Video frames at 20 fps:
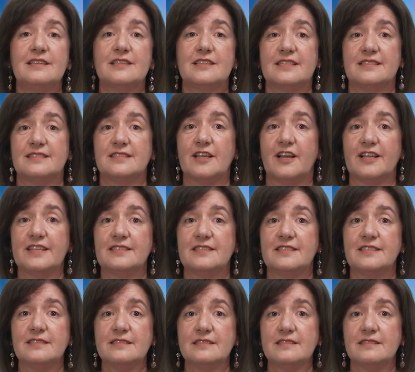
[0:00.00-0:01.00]

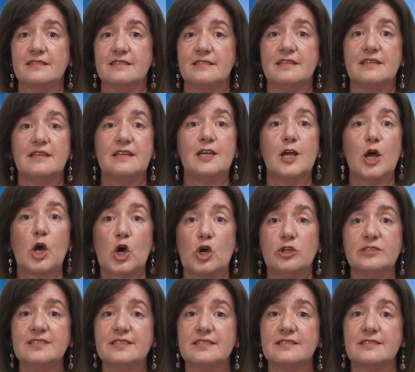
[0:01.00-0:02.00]
conciseness,
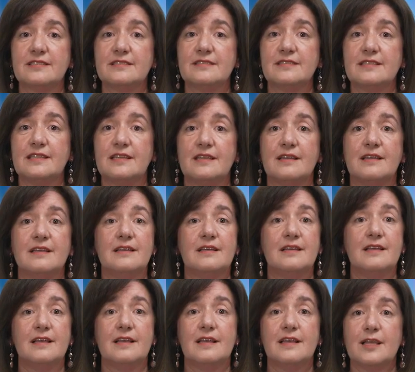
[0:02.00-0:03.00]
consistency,
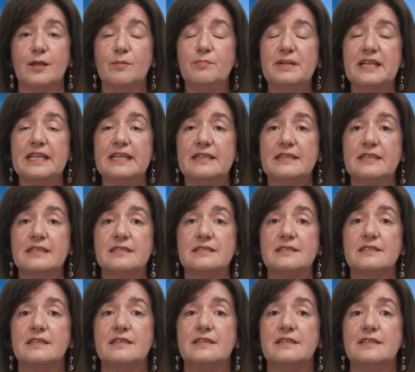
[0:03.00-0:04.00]
completeness,
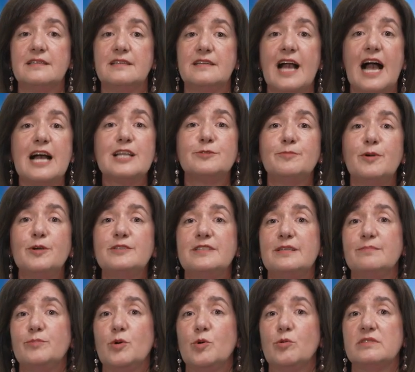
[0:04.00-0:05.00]
and most
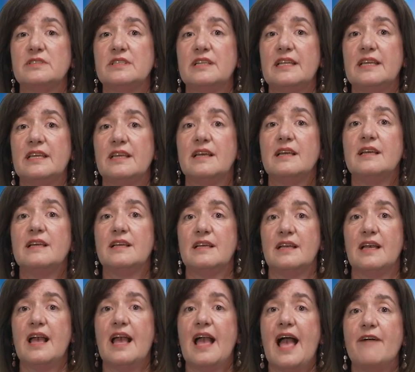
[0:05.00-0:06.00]
importantly,
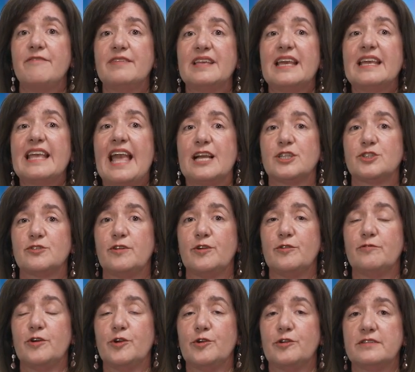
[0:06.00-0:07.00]
having a cash flow
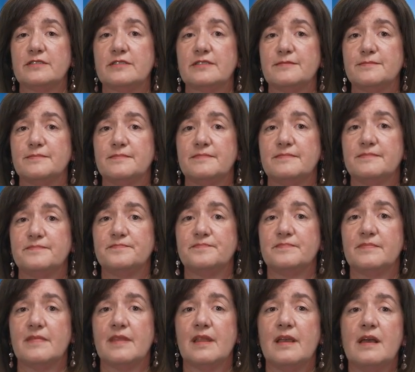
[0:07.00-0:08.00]
focus.
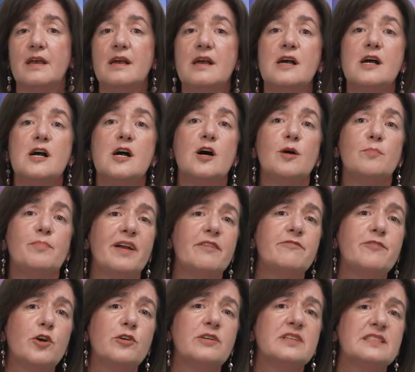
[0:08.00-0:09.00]
By
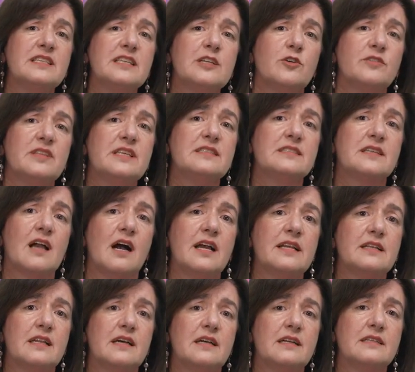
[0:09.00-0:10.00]
focusing on these
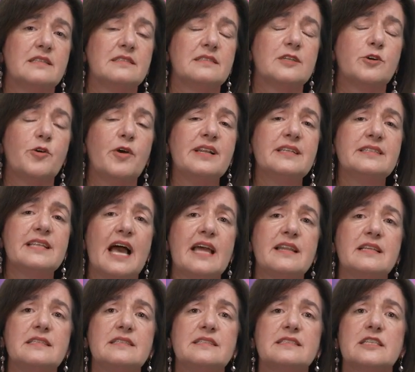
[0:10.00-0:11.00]
guidelines, a credit
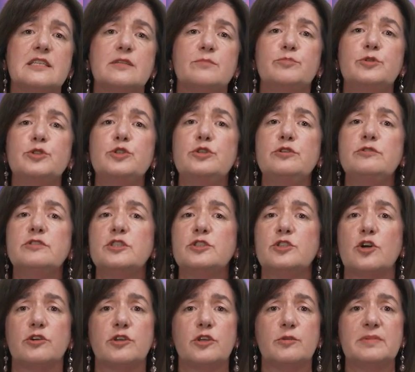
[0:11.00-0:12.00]
analyst can produce a
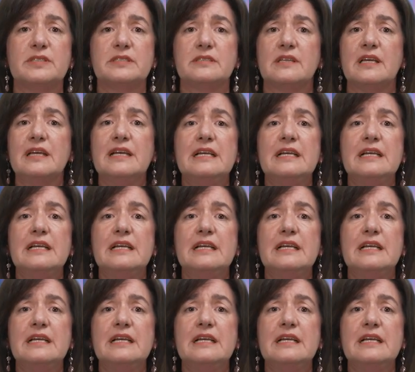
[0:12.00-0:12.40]
document